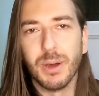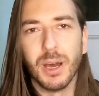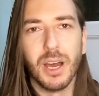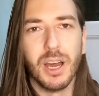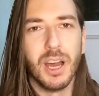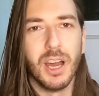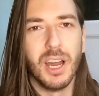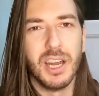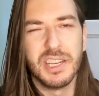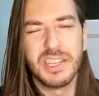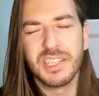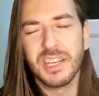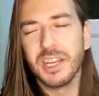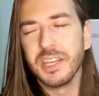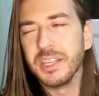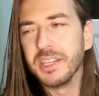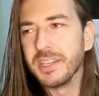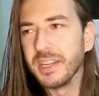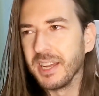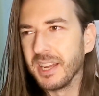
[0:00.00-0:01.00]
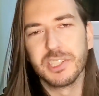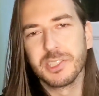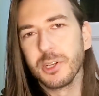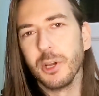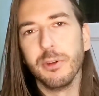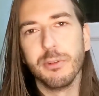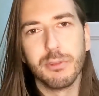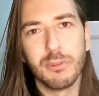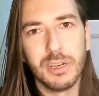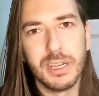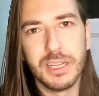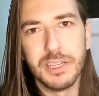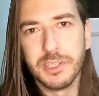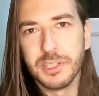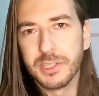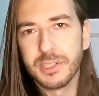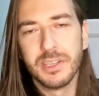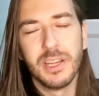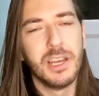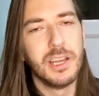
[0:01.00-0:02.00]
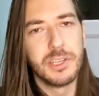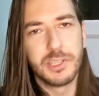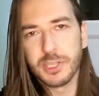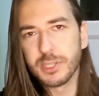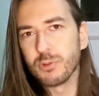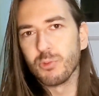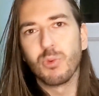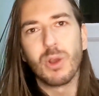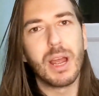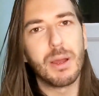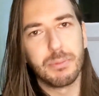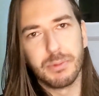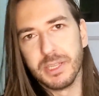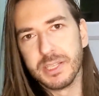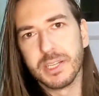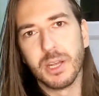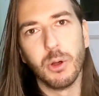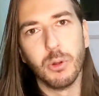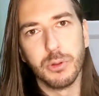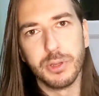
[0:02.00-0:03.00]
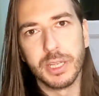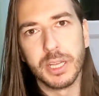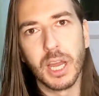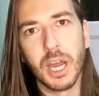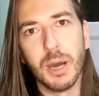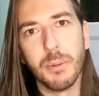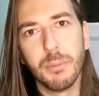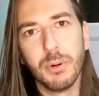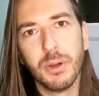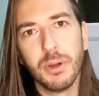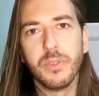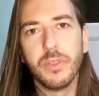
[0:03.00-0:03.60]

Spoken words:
but I decided to just go for it and just wrap this whole thing up.